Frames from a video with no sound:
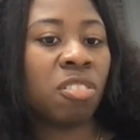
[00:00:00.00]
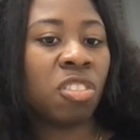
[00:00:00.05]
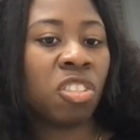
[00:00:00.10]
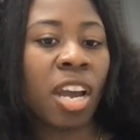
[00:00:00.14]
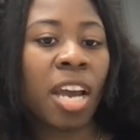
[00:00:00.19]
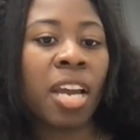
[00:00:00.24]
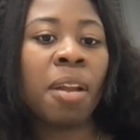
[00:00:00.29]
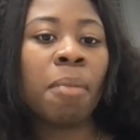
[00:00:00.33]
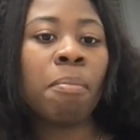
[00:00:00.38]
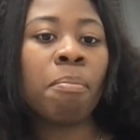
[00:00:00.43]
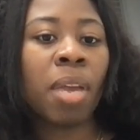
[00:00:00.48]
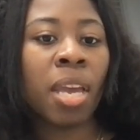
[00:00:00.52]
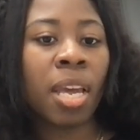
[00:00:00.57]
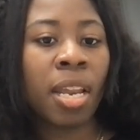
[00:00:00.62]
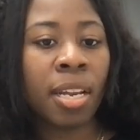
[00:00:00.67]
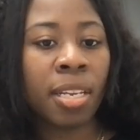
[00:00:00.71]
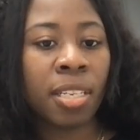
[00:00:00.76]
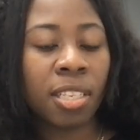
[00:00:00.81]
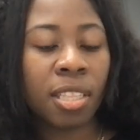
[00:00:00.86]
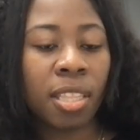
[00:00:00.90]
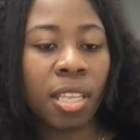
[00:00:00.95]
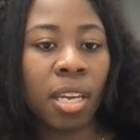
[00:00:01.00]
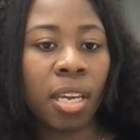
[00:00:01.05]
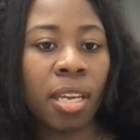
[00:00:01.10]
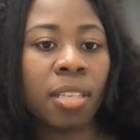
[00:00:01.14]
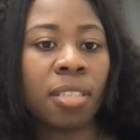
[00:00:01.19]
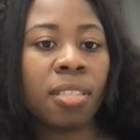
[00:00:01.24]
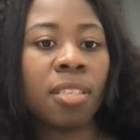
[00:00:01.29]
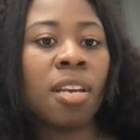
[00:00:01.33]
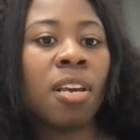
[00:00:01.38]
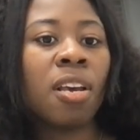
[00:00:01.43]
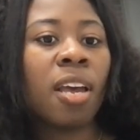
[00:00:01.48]
try to manage
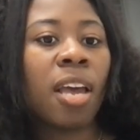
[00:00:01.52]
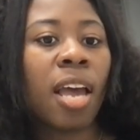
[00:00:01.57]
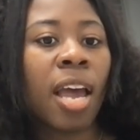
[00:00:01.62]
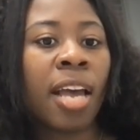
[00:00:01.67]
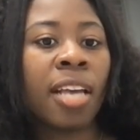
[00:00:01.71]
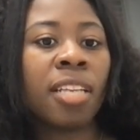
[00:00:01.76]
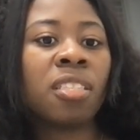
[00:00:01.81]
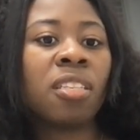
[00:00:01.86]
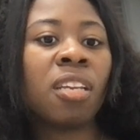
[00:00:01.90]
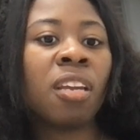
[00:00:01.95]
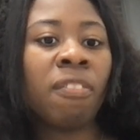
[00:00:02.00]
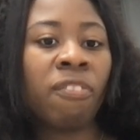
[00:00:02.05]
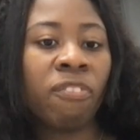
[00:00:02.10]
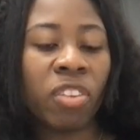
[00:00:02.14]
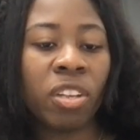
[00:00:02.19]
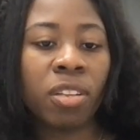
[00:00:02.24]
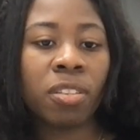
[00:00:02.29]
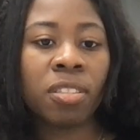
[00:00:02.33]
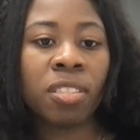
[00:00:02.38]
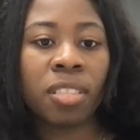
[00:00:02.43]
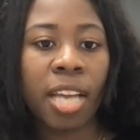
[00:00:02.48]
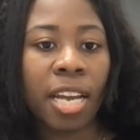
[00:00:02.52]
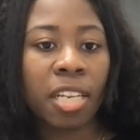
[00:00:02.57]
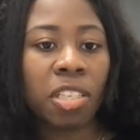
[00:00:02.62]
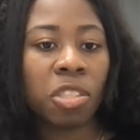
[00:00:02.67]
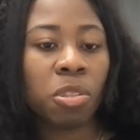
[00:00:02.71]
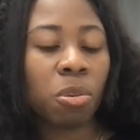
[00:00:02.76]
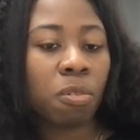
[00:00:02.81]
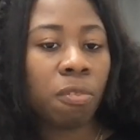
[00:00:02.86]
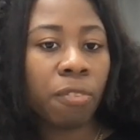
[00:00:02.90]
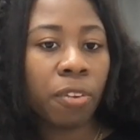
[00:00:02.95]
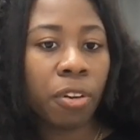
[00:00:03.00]
things as it feels
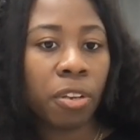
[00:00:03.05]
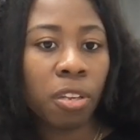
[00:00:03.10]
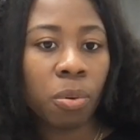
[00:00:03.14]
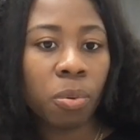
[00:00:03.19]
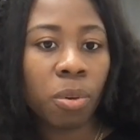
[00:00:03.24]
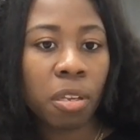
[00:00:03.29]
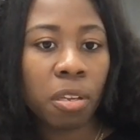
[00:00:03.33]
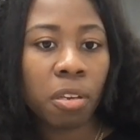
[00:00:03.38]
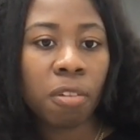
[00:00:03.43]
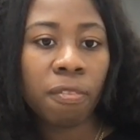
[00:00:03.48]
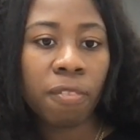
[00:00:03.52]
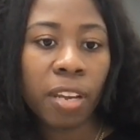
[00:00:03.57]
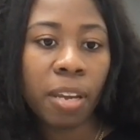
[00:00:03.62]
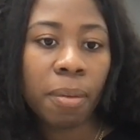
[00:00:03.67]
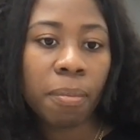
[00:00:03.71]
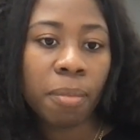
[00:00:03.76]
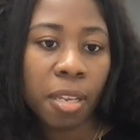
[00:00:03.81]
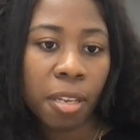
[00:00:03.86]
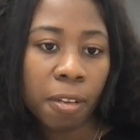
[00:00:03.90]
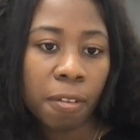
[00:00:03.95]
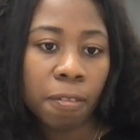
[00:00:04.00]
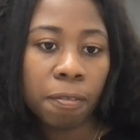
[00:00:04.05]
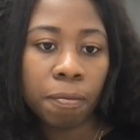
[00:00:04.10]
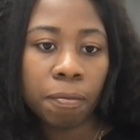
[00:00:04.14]
natural for you and your family